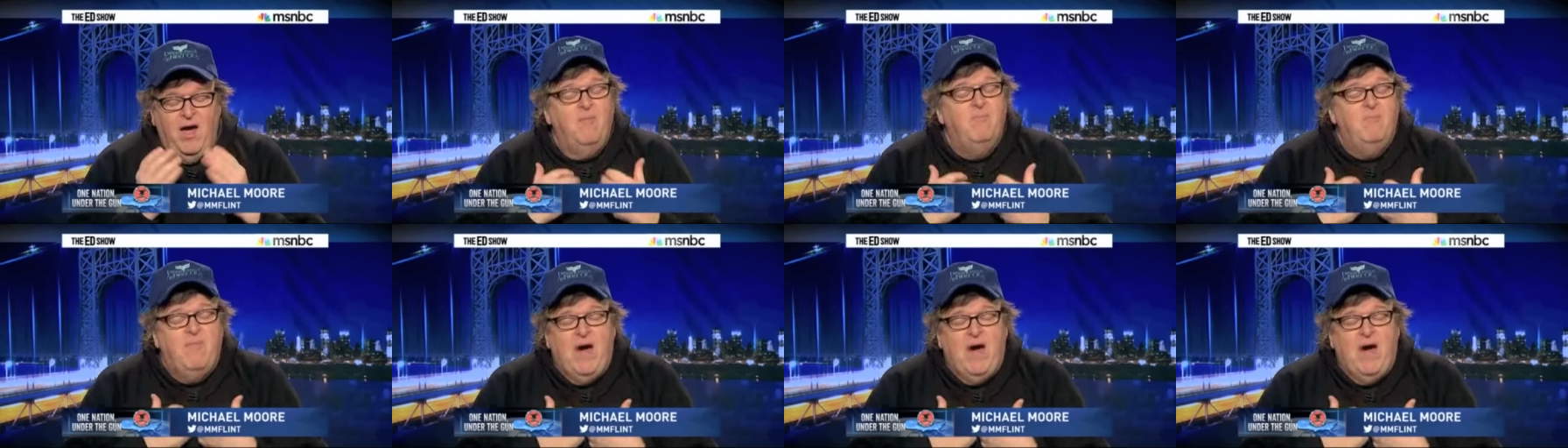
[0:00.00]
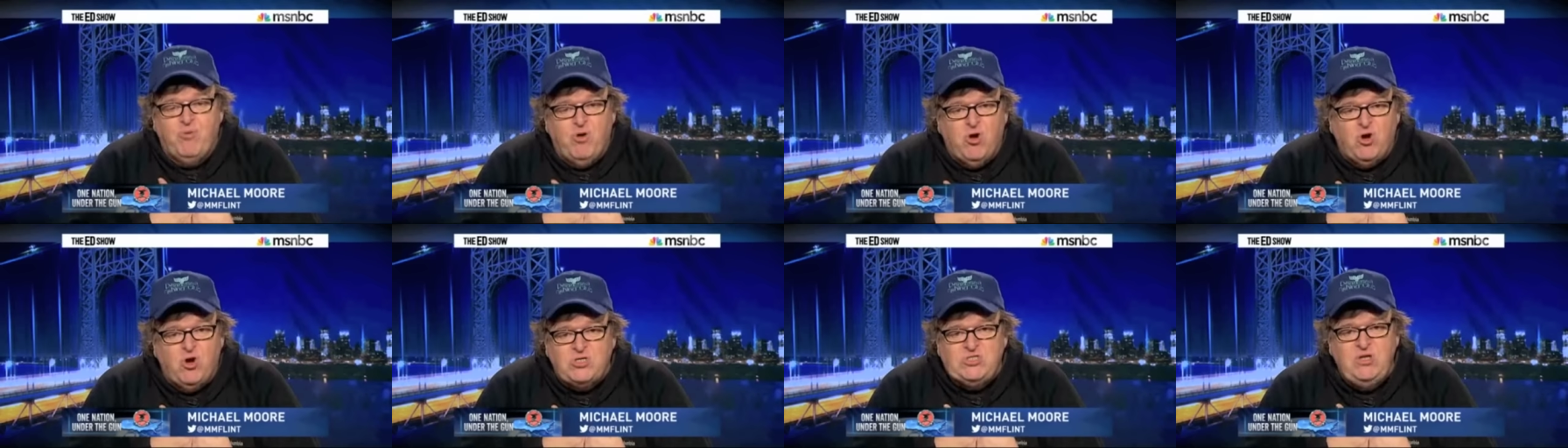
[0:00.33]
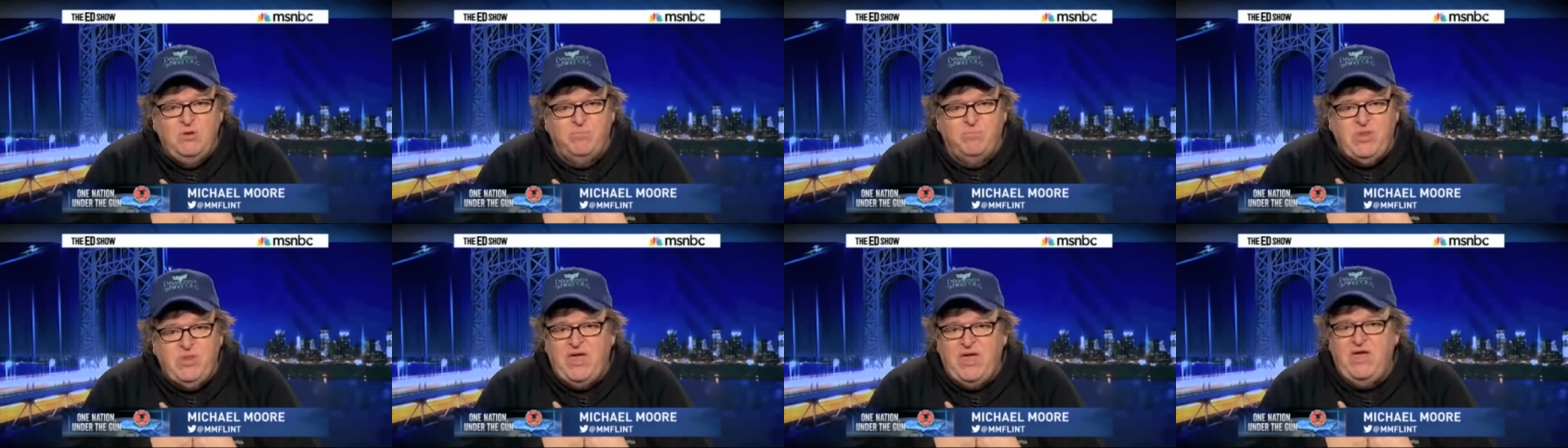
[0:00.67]
my
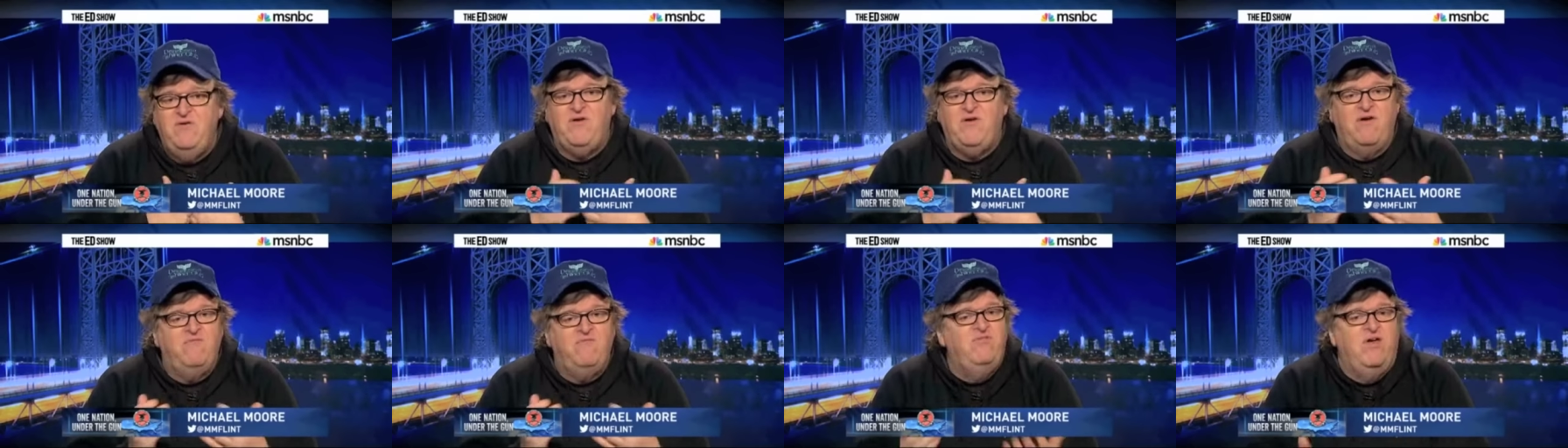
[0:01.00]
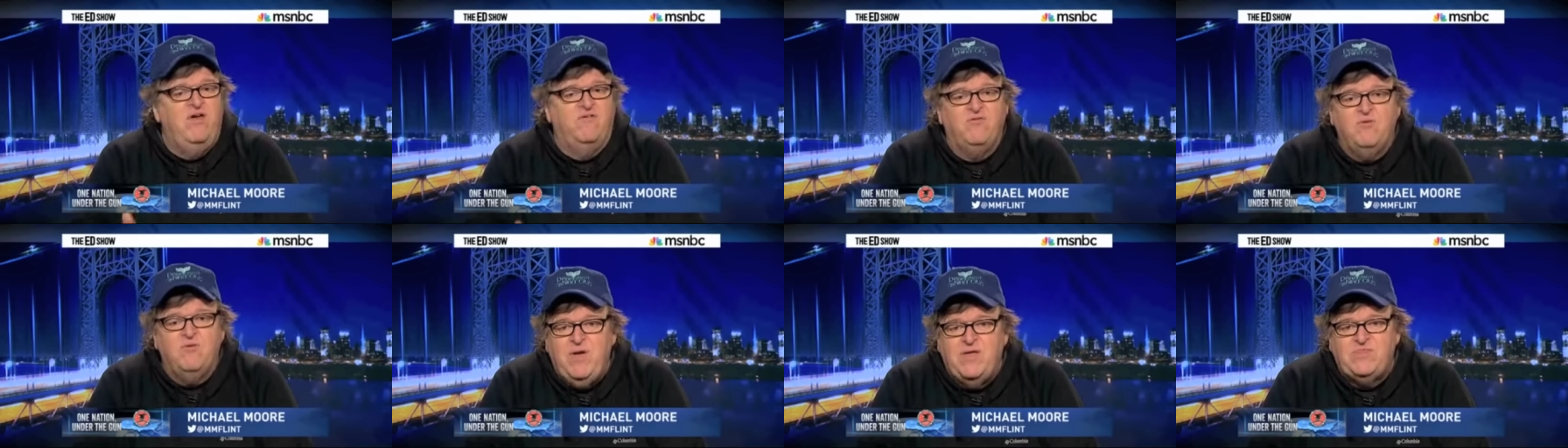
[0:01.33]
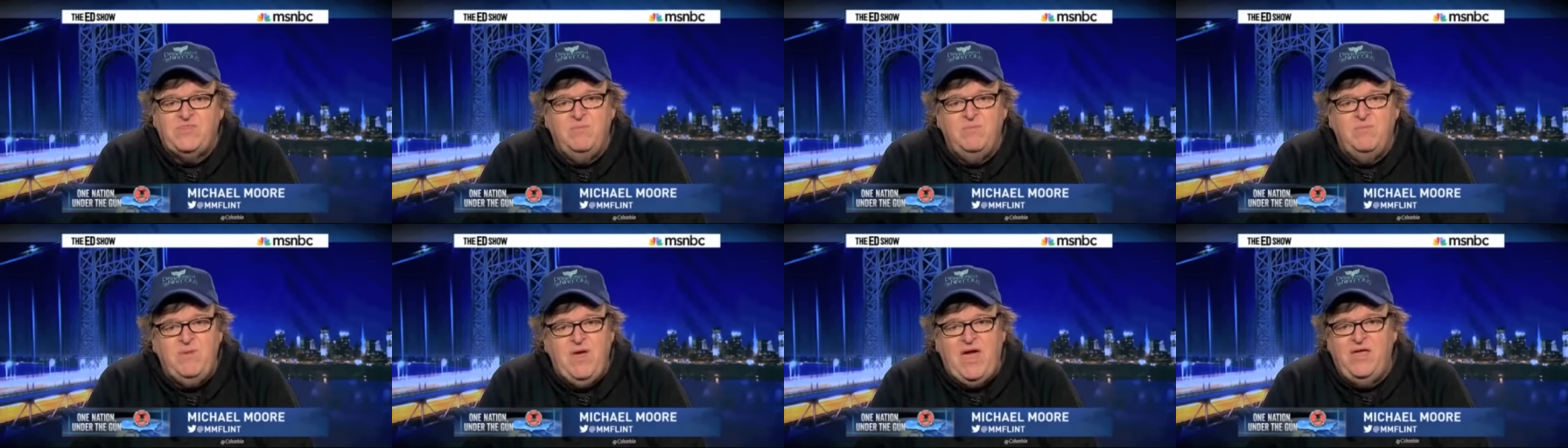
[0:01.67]
personal belief, I've never met
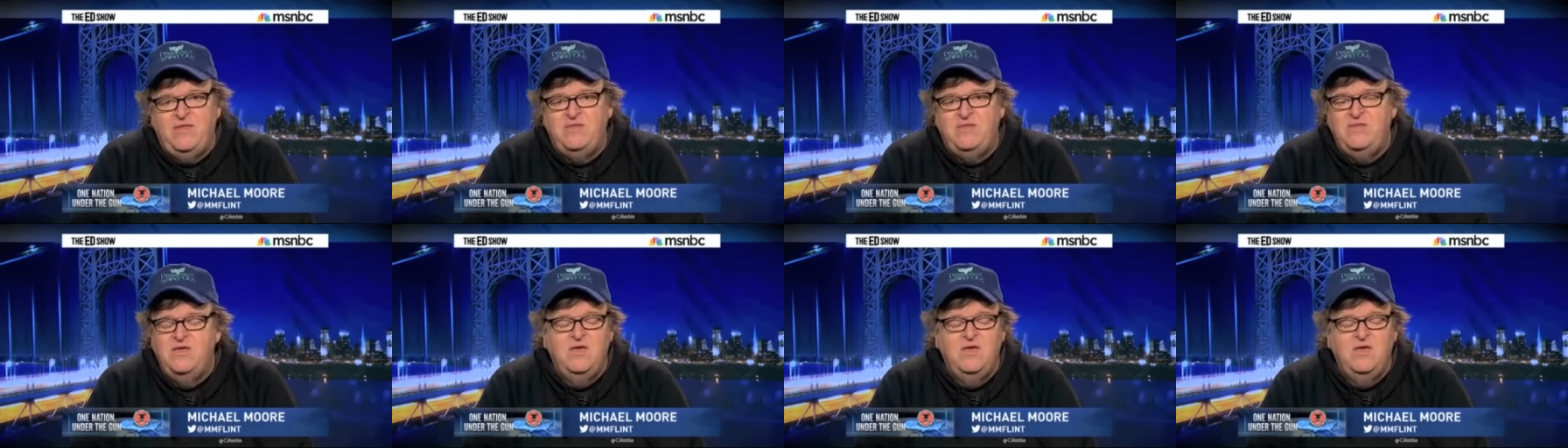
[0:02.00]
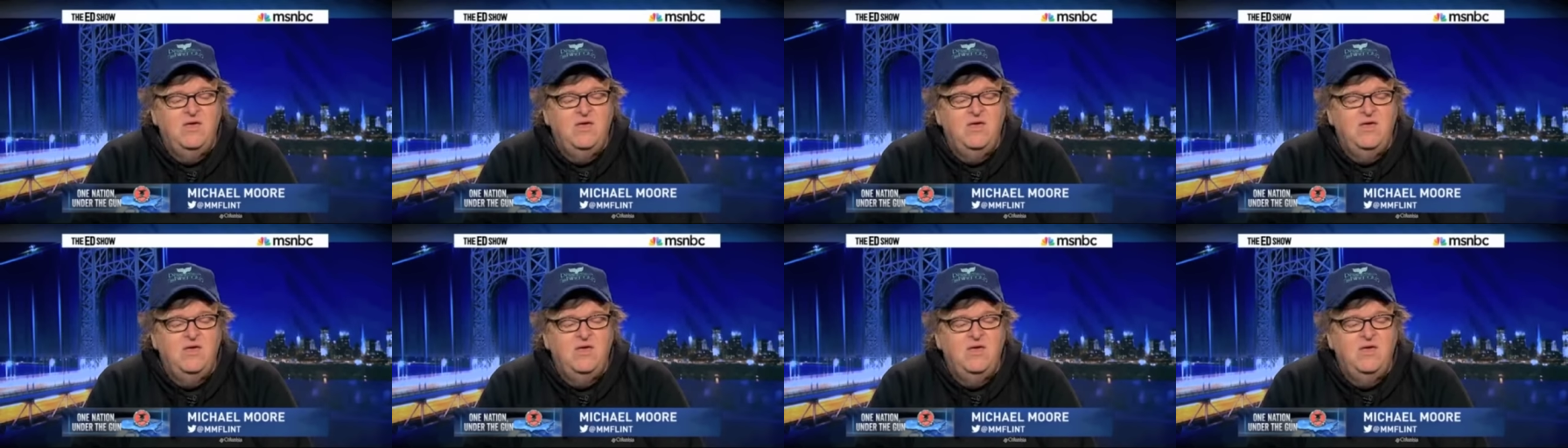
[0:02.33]
the man.